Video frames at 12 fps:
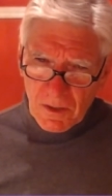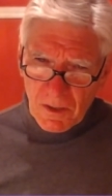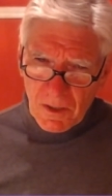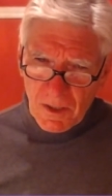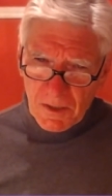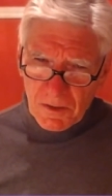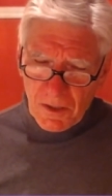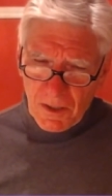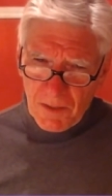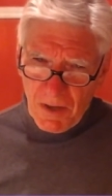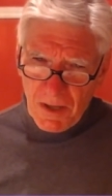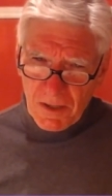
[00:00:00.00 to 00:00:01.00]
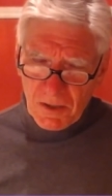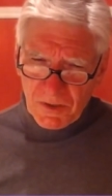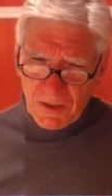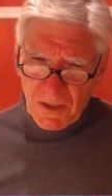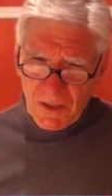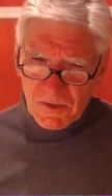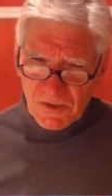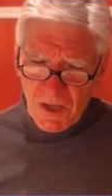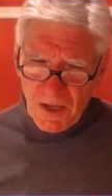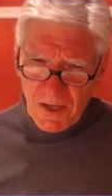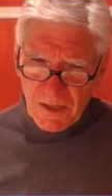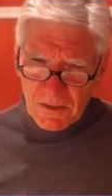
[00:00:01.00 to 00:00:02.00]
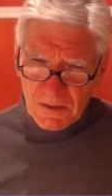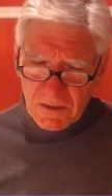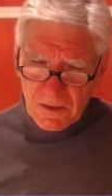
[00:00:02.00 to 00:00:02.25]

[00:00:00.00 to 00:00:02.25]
And am I on the outside?